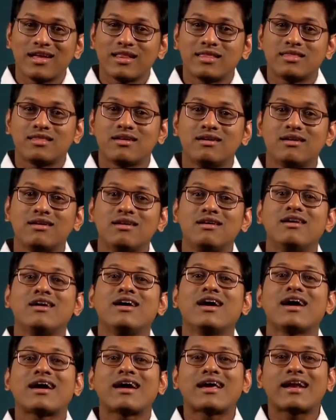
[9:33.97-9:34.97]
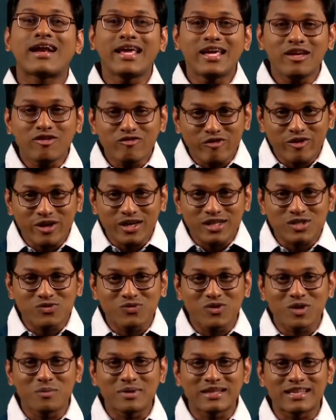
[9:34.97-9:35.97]
The crying face
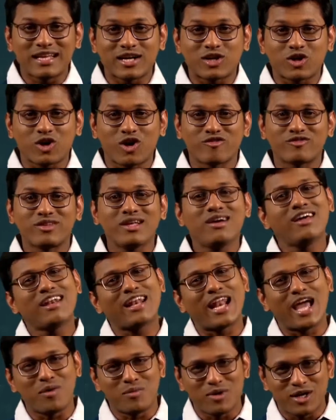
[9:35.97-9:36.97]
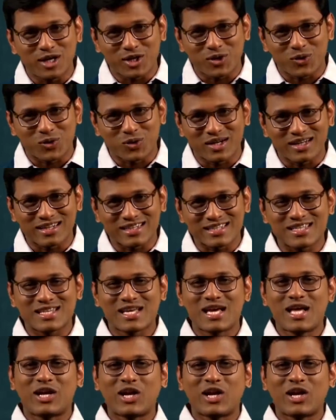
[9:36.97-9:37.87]
will be that of the liability holders.